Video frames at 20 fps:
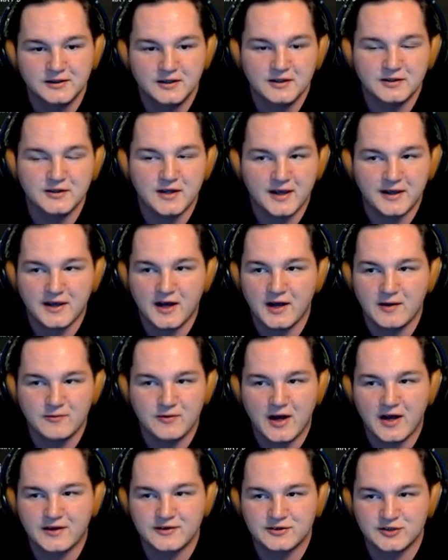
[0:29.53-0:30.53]
like, I,
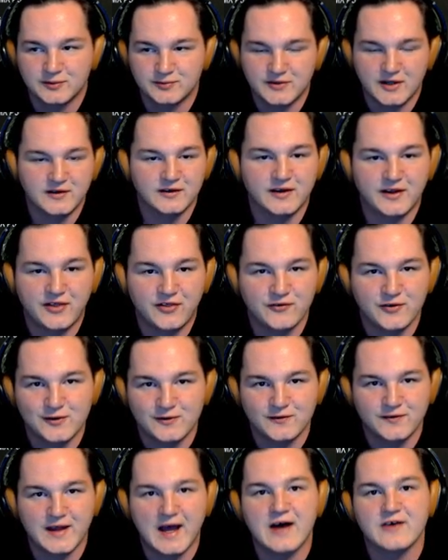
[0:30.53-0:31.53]
I jumped down to like
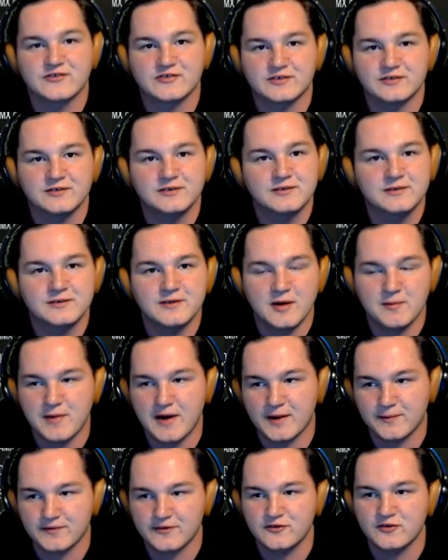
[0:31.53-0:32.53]
300,000, now back
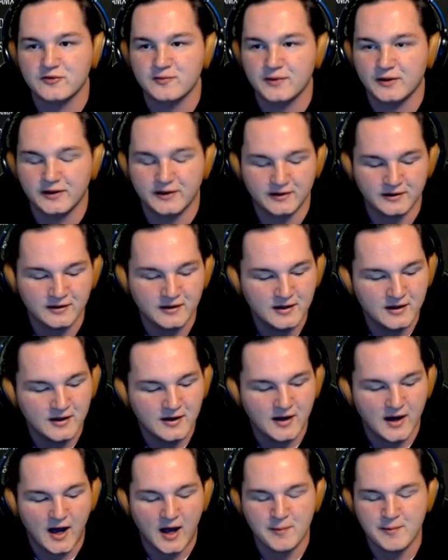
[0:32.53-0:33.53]
up to 2 million.
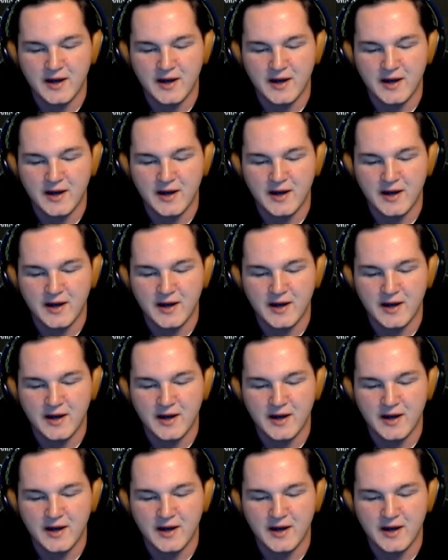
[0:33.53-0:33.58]
I'm